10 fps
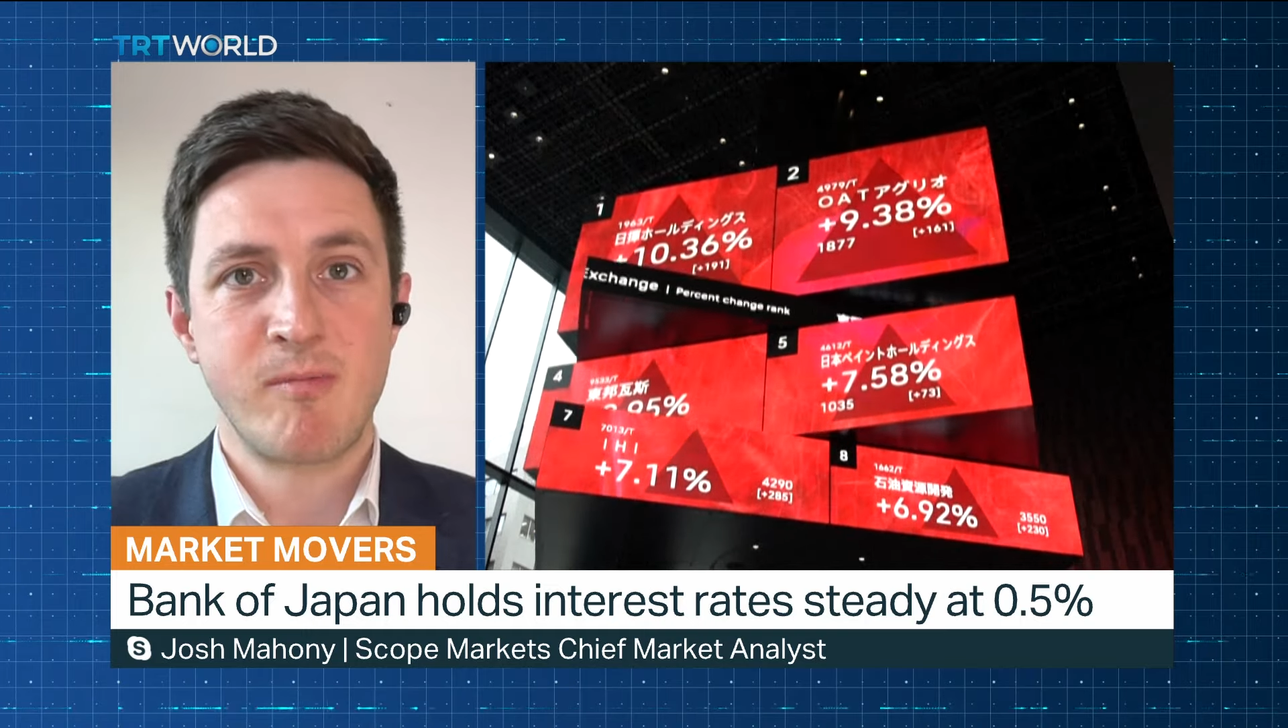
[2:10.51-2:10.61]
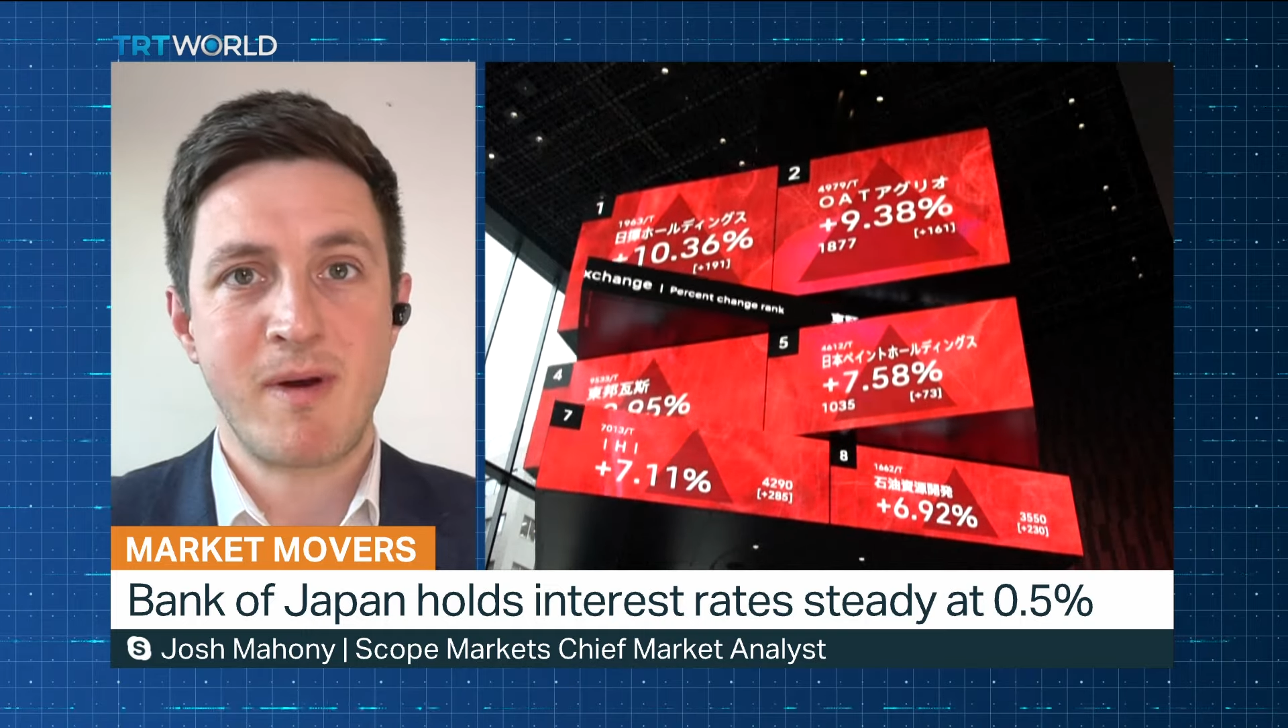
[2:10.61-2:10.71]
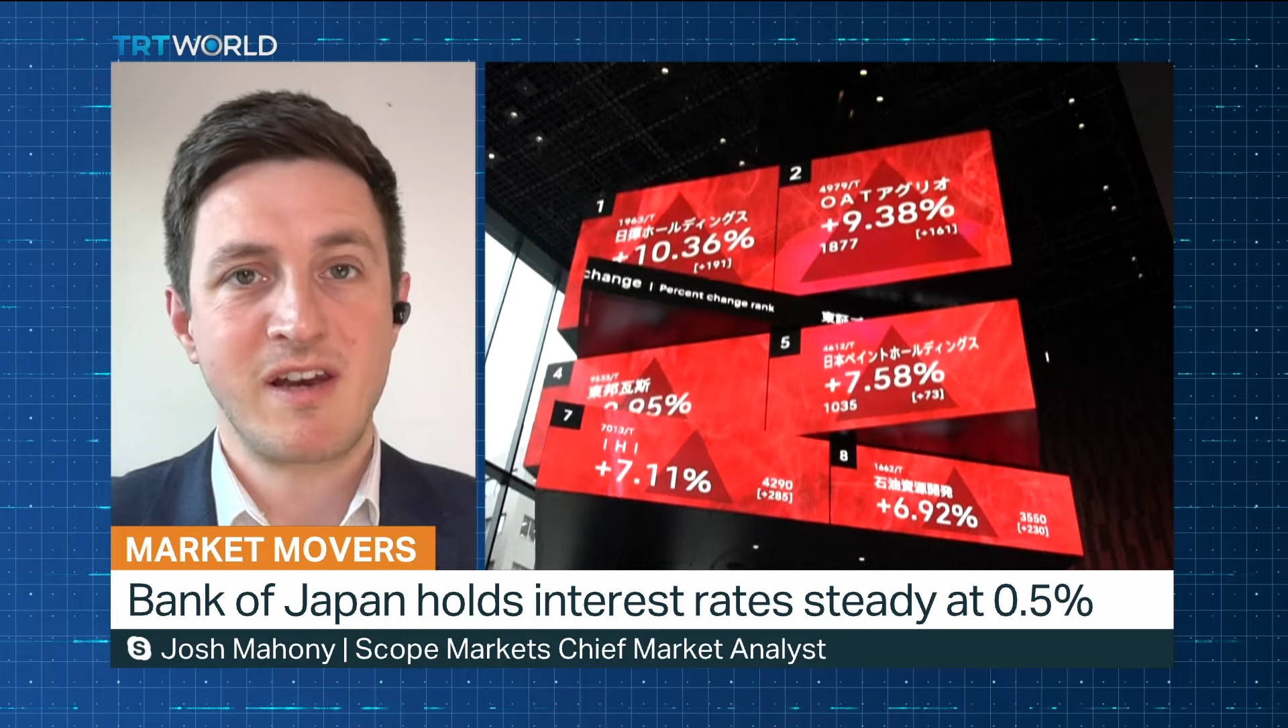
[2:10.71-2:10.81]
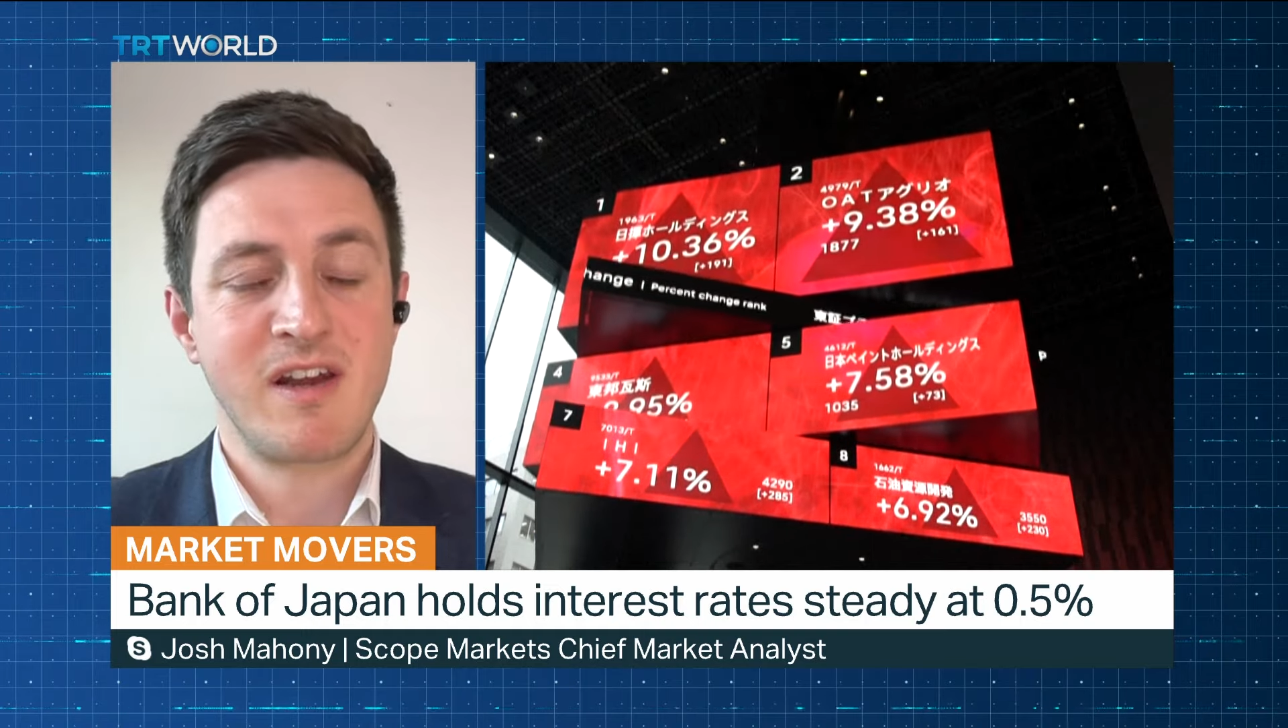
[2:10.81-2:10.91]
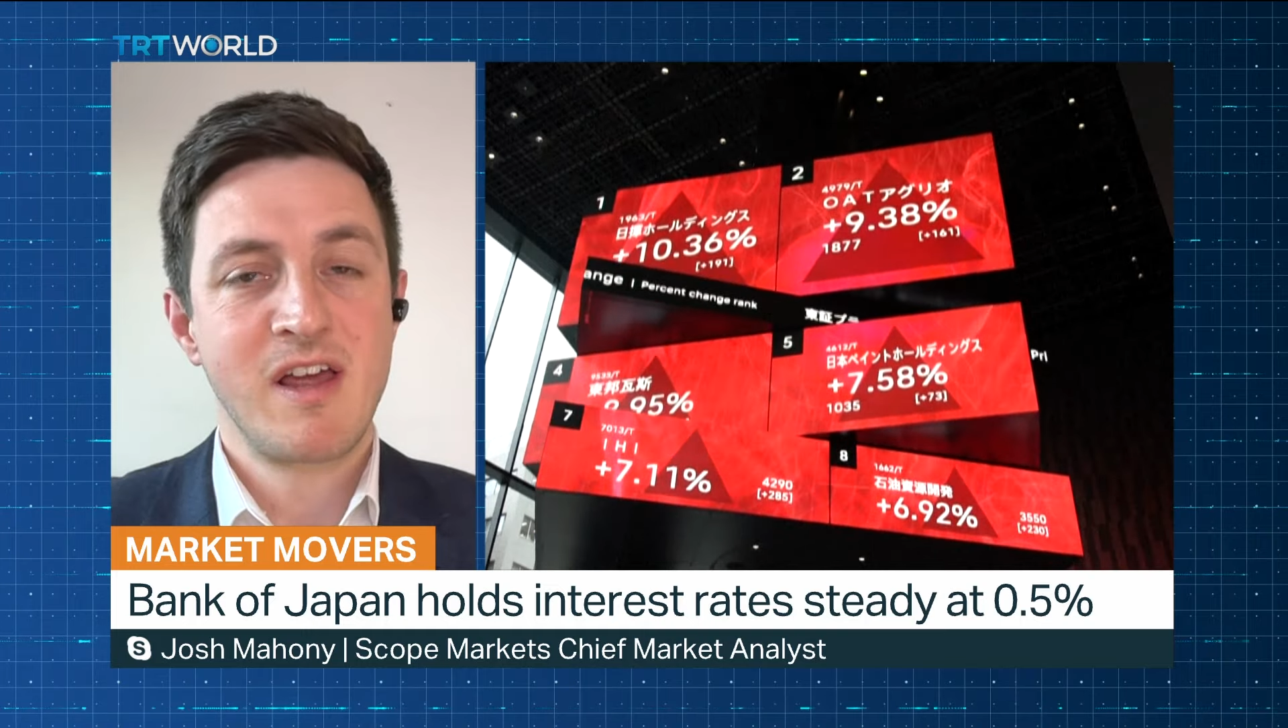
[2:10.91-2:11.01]

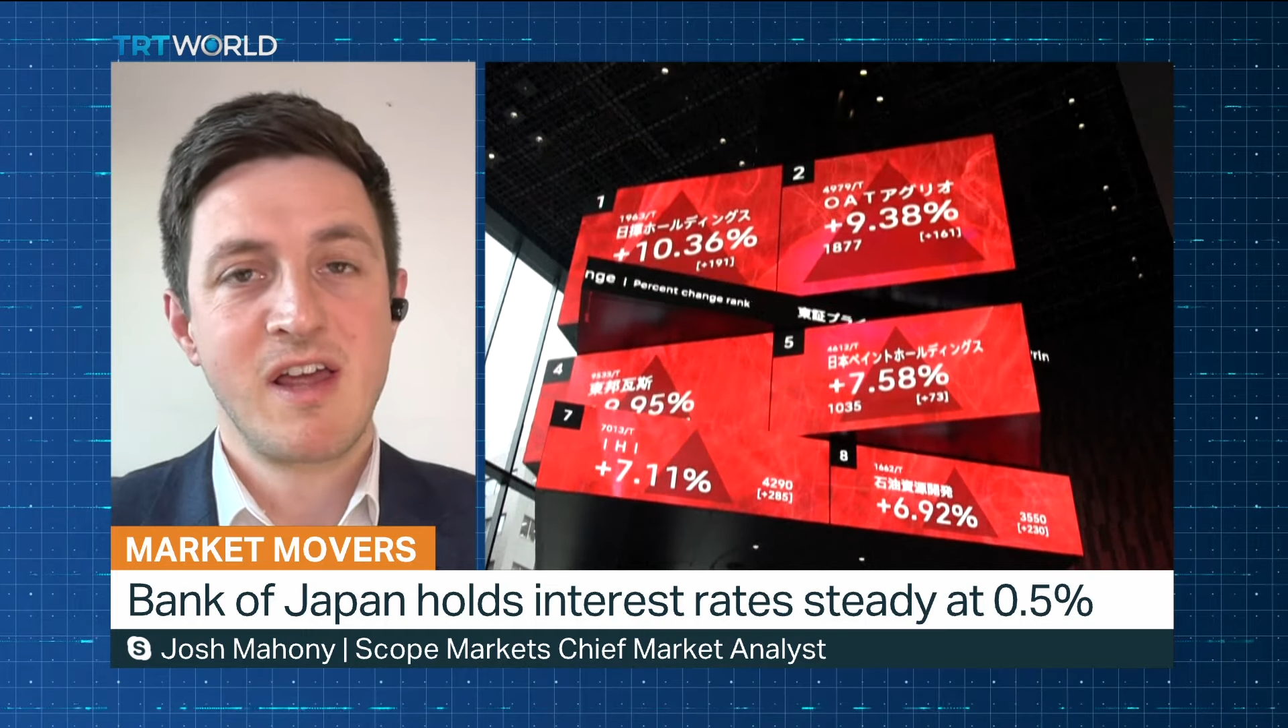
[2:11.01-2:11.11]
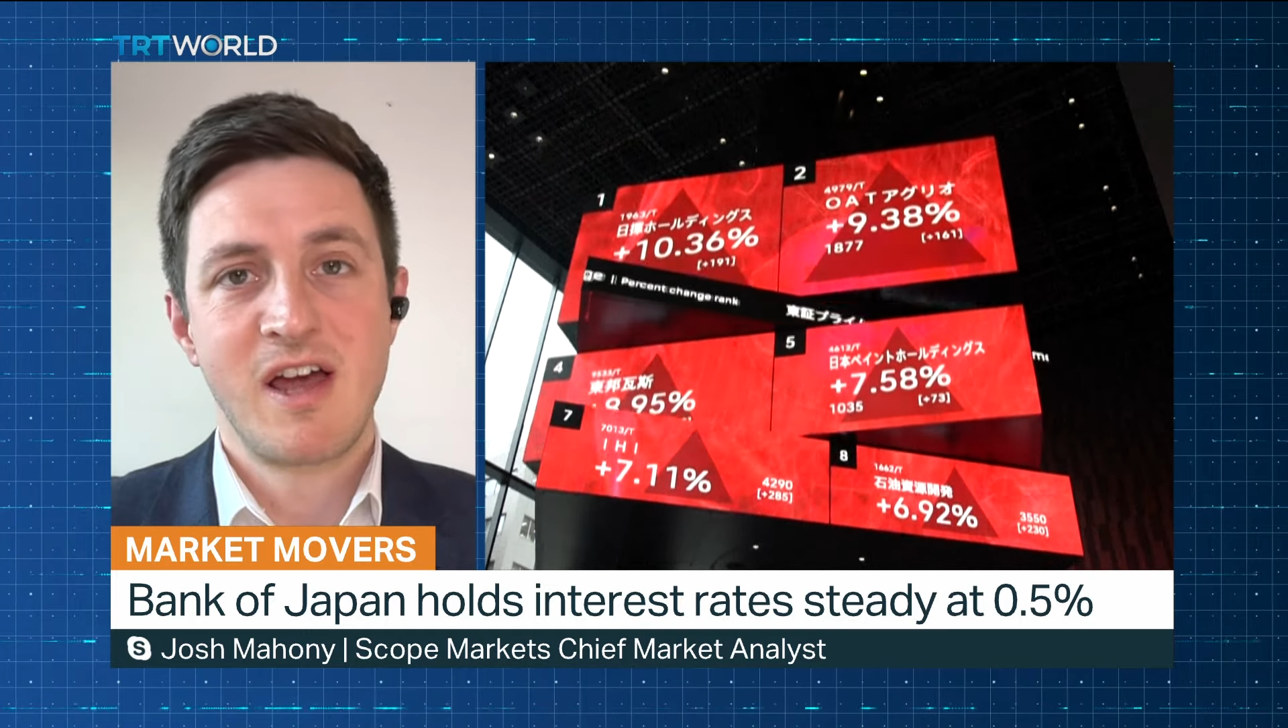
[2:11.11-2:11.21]
remain